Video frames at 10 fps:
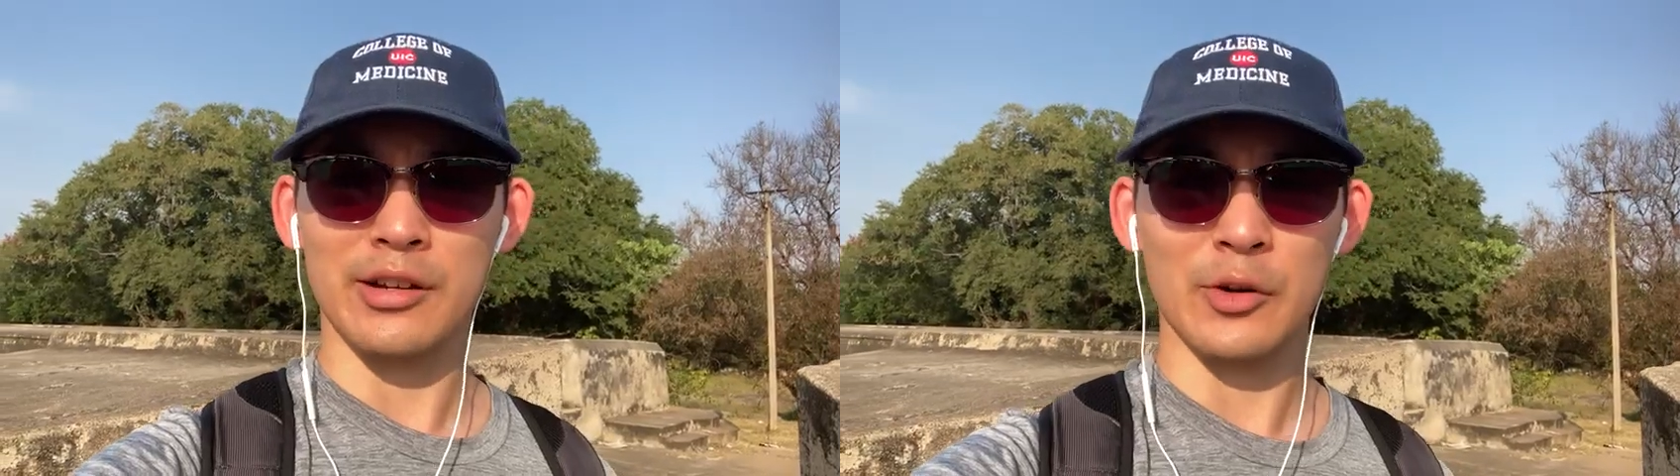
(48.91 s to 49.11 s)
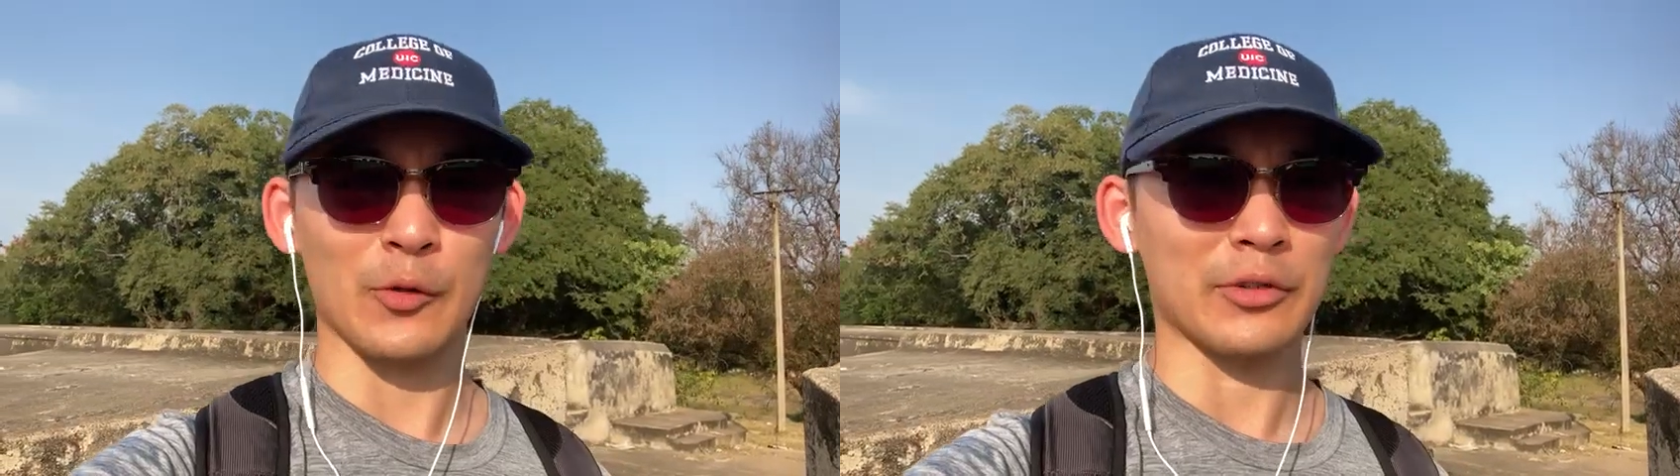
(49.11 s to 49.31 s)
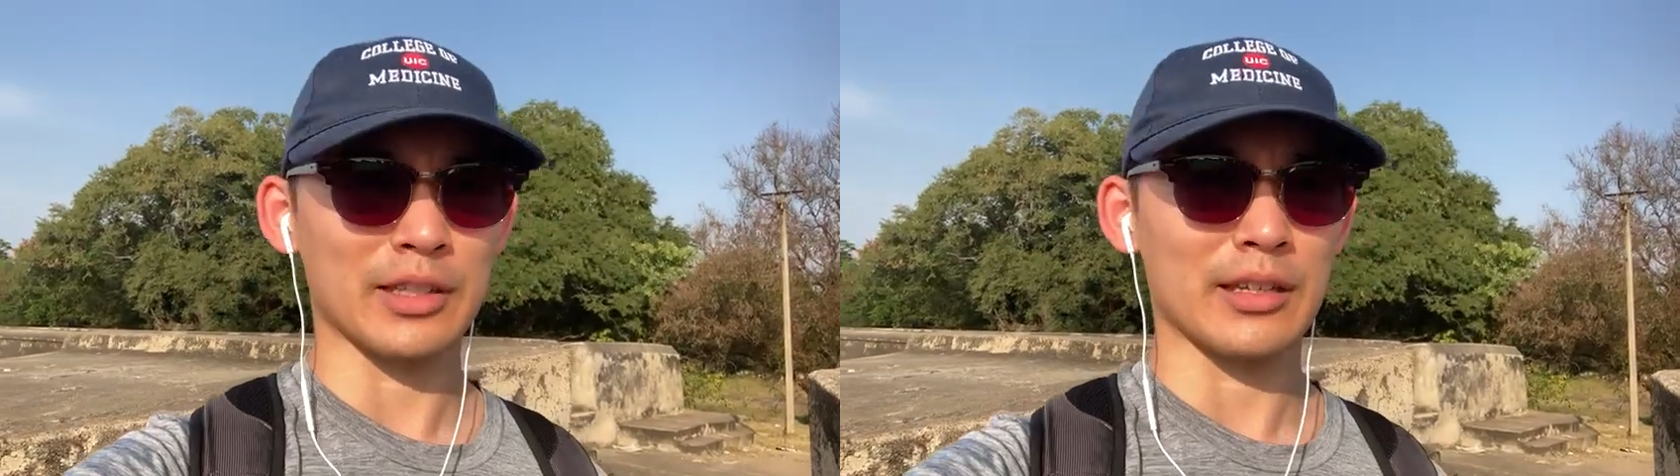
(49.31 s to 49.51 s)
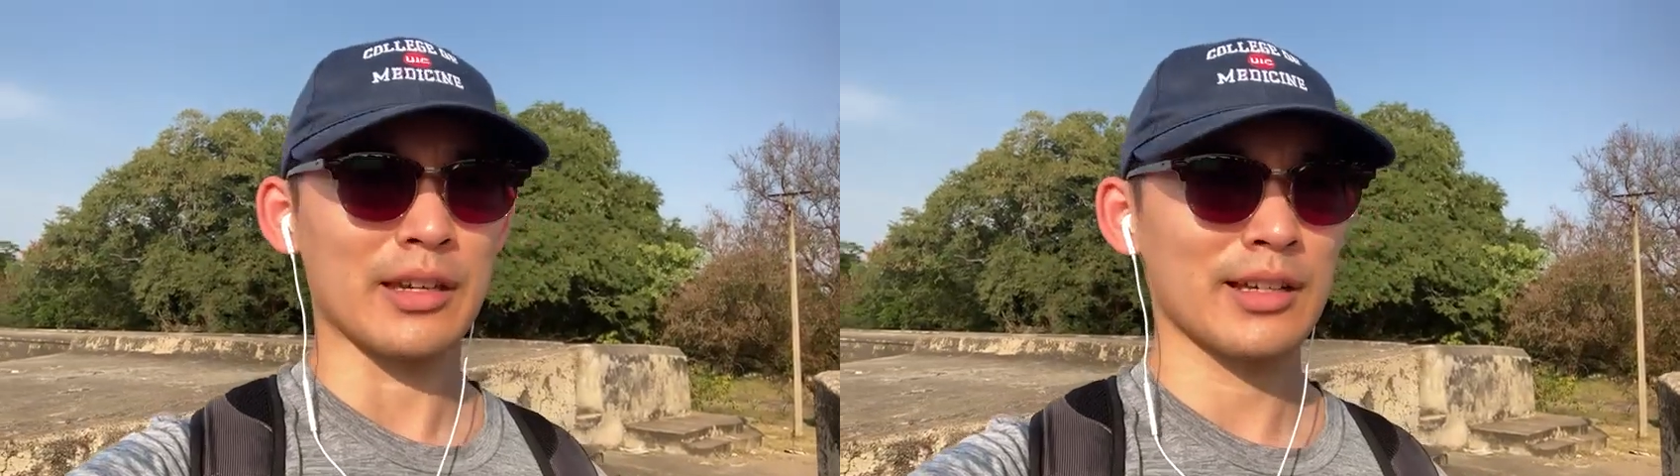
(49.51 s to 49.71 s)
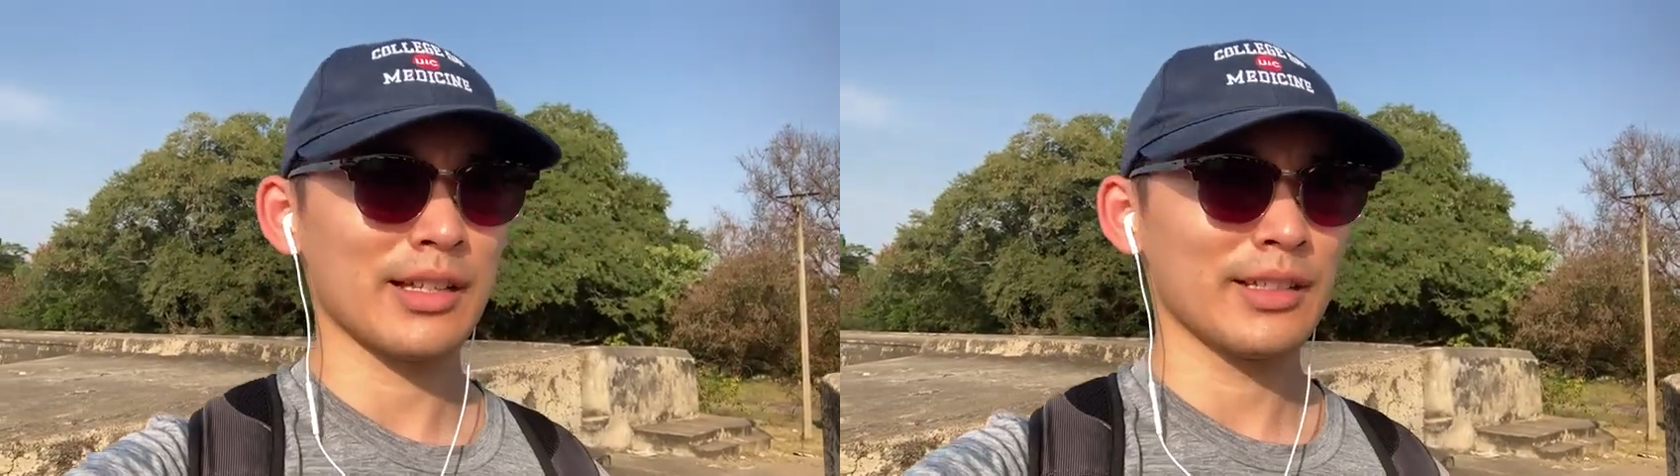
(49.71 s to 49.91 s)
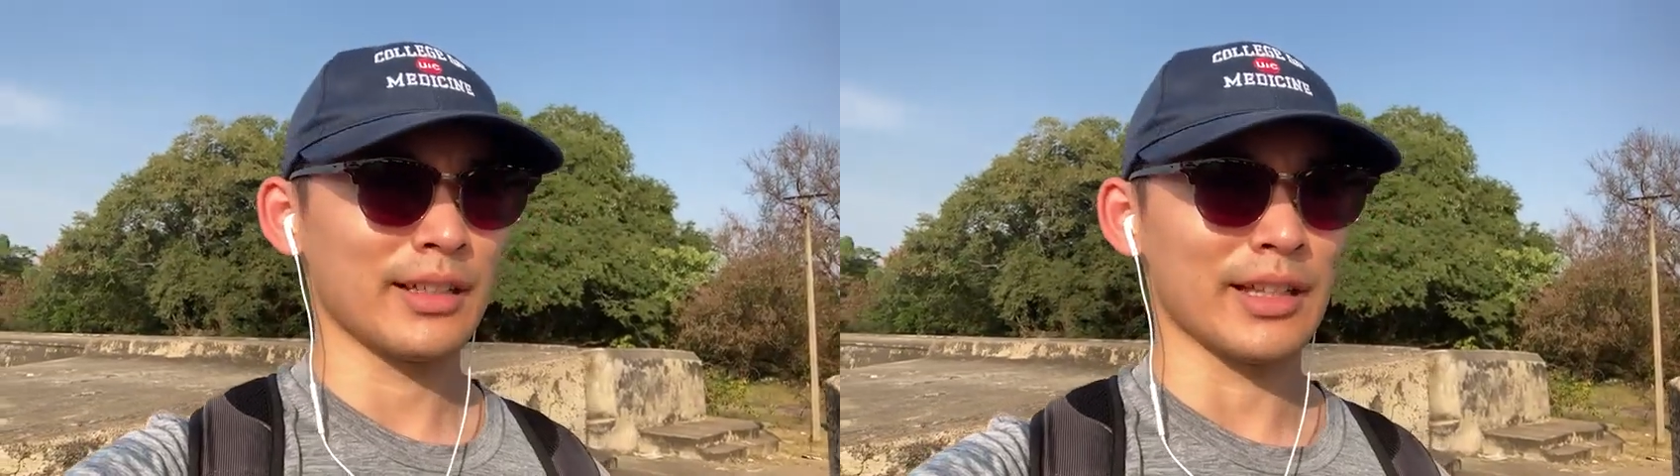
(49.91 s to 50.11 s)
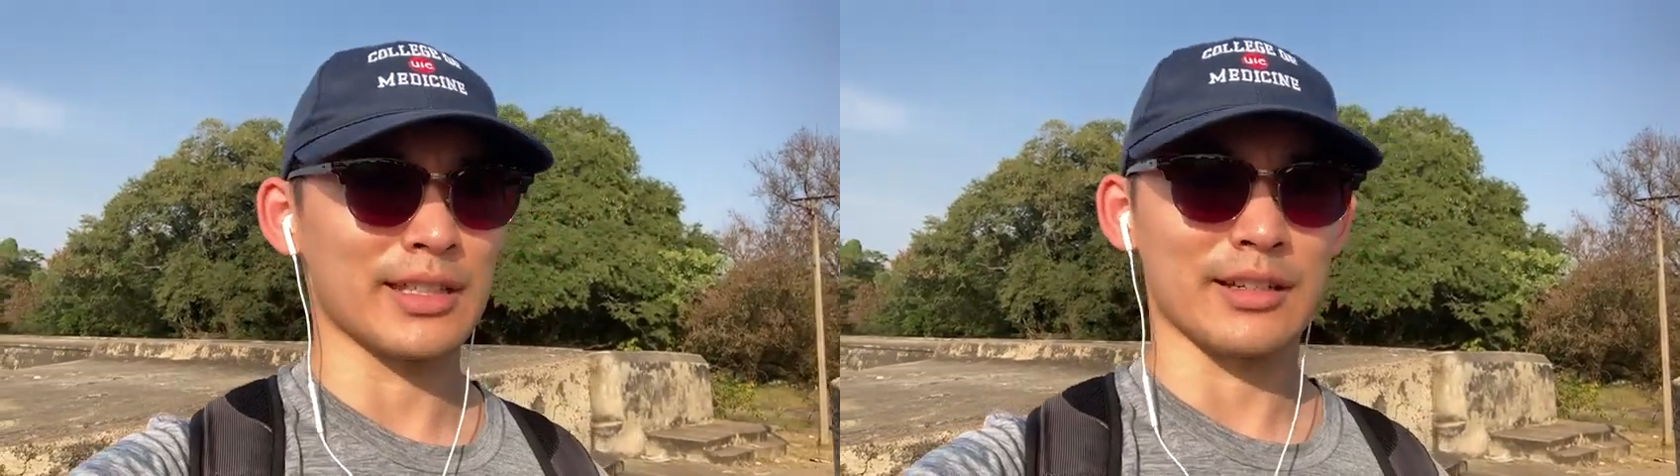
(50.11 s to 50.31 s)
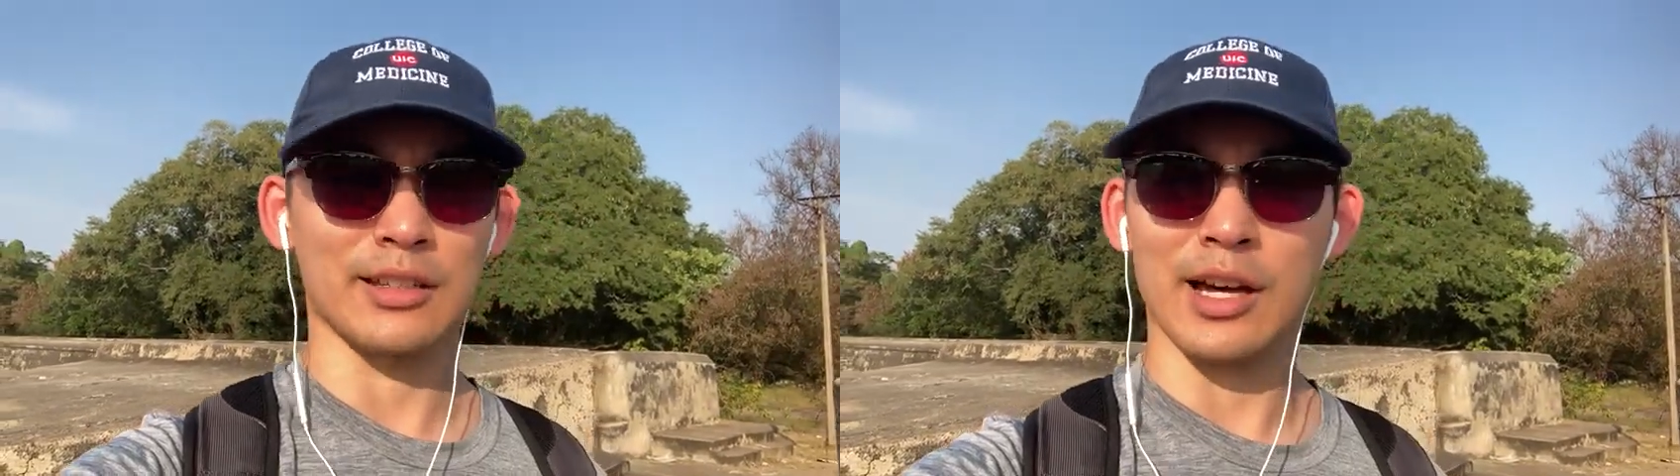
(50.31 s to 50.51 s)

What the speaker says: Hopefully it's a